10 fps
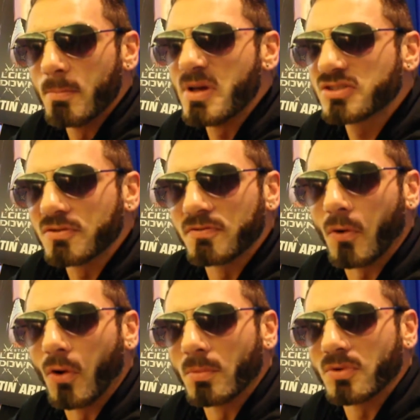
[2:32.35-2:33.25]

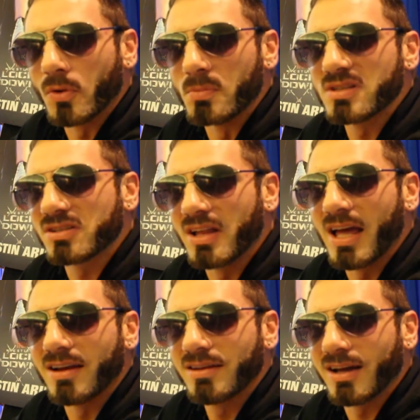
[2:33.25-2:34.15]
misinformed or
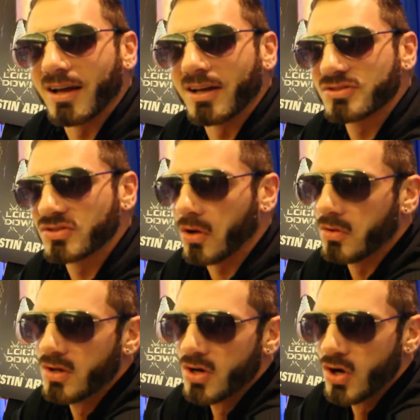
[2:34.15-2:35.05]
misled.
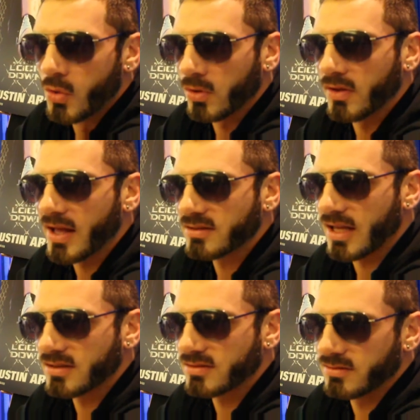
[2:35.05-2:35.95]
So really
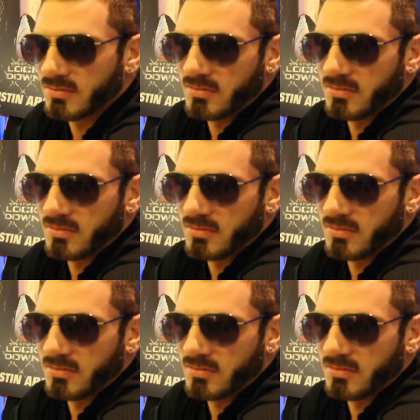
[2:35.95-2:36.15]
that's